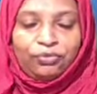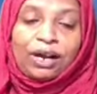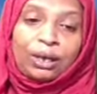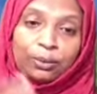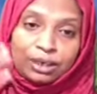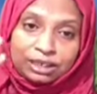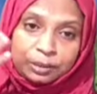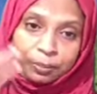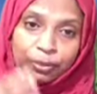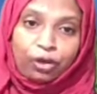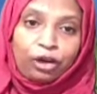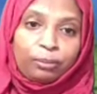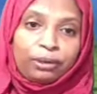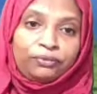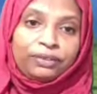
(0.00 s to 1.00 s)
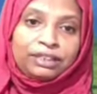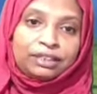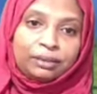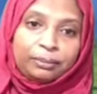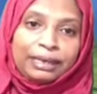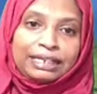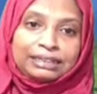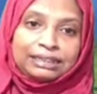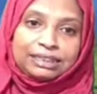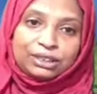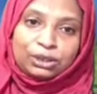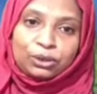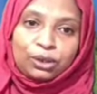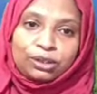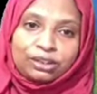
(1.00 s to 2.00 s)
What was the problem with the
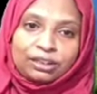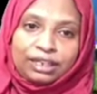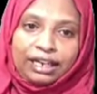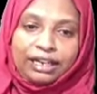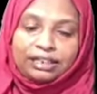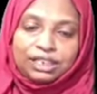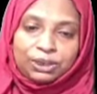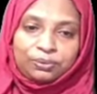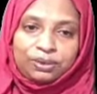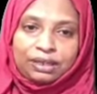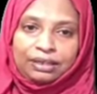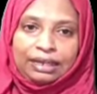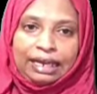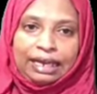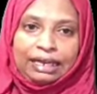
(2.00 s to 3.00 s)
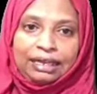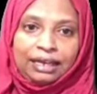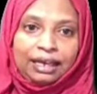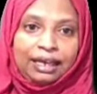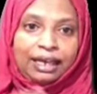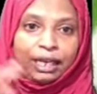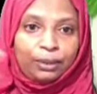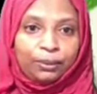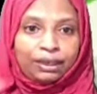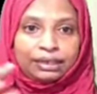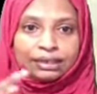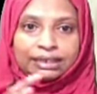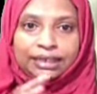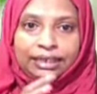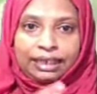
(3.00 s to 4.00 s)
merchants or the traders were that it
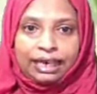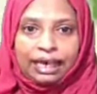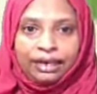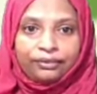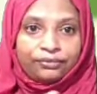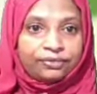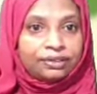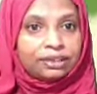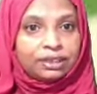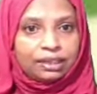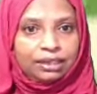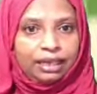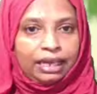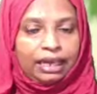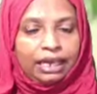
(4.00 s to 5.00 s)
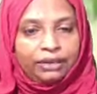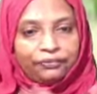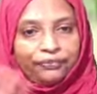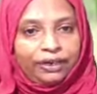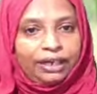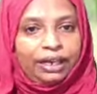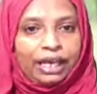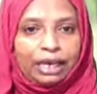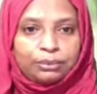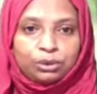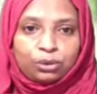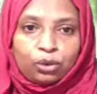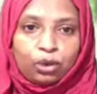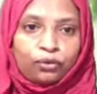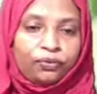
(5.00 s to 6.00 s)
was a time where the different types
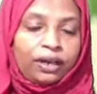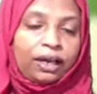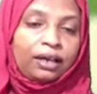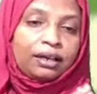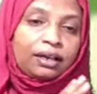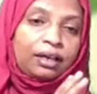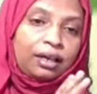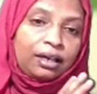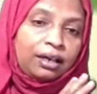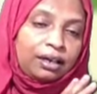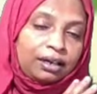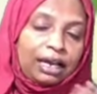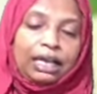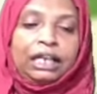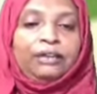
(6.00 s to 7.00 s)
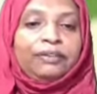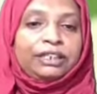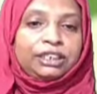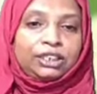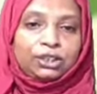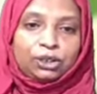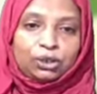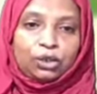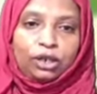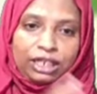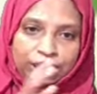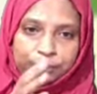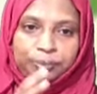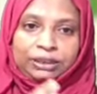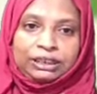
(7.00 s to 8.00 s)
of cultivations or
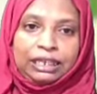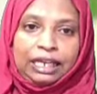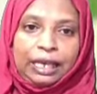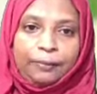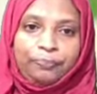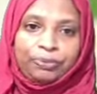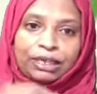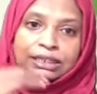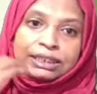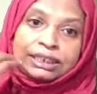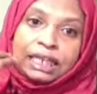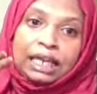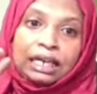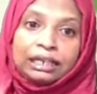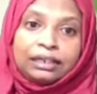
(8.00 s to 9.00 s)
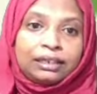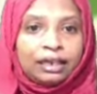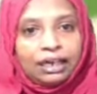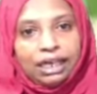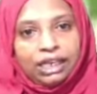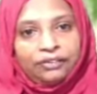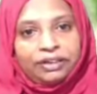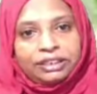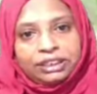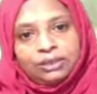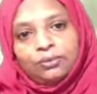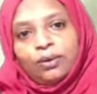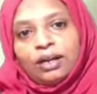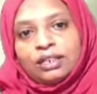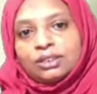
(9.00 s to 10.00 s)
especially silk
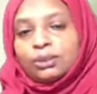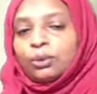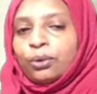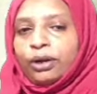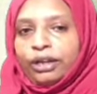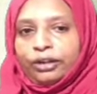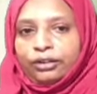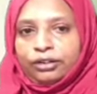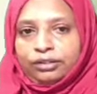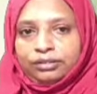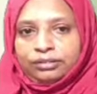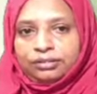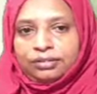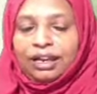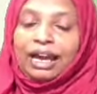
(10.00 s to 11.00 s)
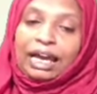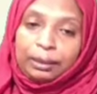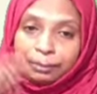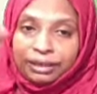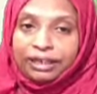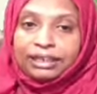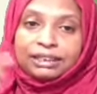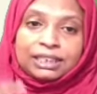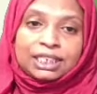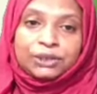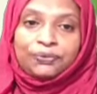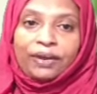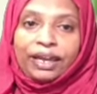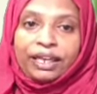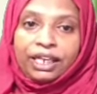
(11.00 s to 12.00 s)
cultivation was going on, and Britishers
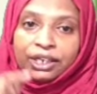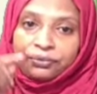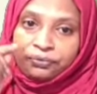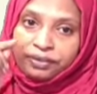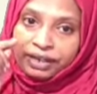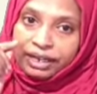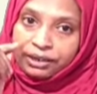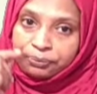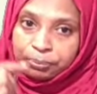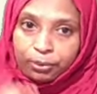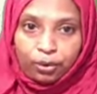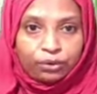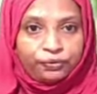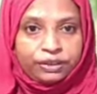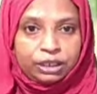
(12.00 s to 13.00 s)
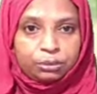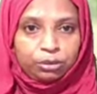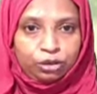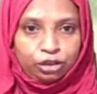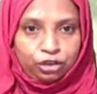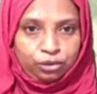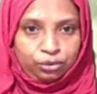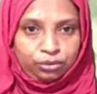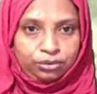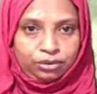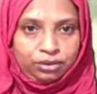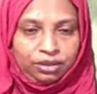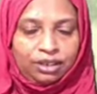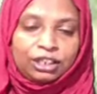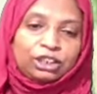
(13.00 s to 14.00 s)
find it very profitable also.
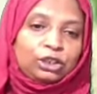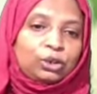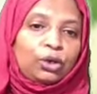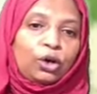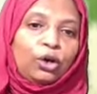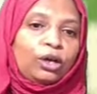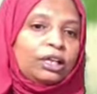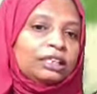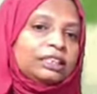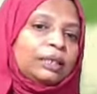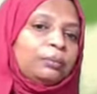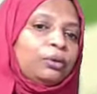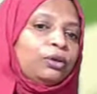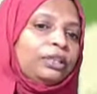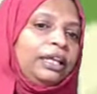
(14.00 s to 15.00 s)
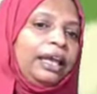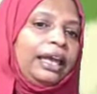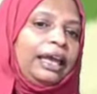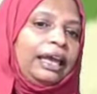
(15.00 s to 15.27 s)
So some of the